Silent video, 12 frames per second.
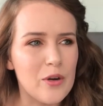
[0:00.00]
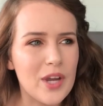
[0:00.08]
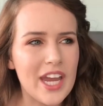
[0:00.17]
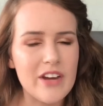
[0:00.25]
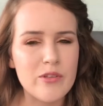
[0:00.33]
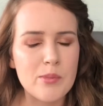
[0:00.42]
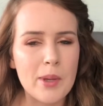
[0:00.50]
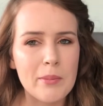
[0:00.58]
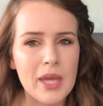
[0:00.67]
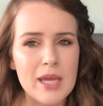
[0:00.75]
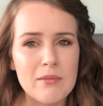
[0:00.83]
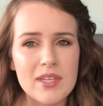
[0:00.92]
care for my
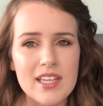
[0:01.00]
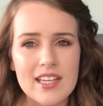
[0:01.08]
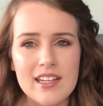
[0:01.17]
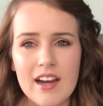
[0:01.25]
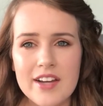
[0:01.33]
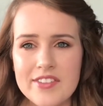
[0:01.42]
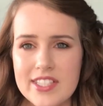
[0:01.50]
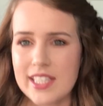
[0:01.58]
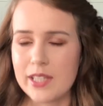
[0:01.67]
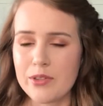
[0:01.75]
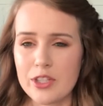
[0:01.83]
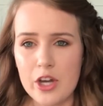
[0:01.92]
baby, and
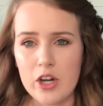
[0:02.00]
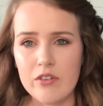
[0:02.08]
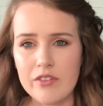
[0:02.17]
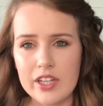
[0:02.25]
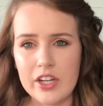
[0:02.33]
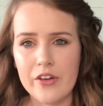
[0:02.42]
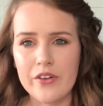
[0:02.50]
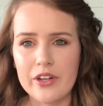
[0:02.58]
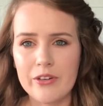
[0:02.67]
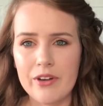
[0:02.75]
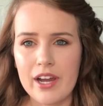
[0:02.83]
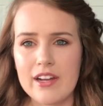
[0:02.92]
obviously with COVID going
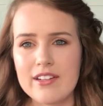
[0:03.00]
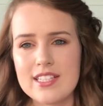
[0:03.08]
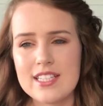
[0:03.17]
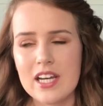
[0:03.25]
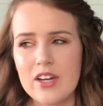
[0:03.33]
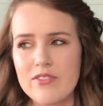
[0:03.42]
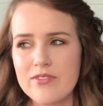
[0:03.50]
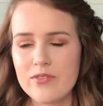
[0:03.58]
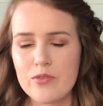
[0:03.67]
around and stuff,